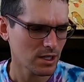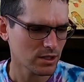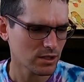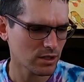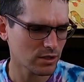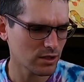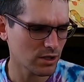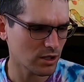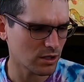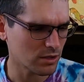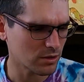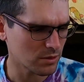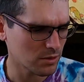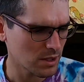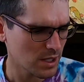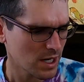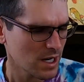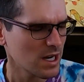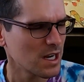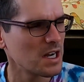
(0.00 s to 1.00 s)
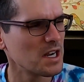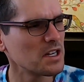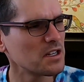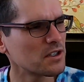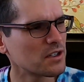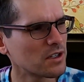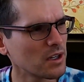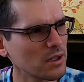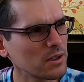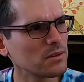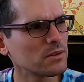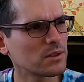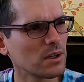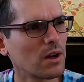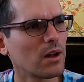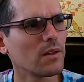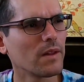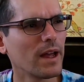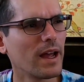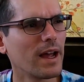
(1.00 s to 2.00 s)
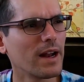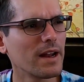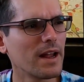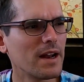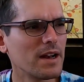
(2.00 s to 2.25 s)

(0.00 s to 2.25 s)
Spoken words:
So it shows all that,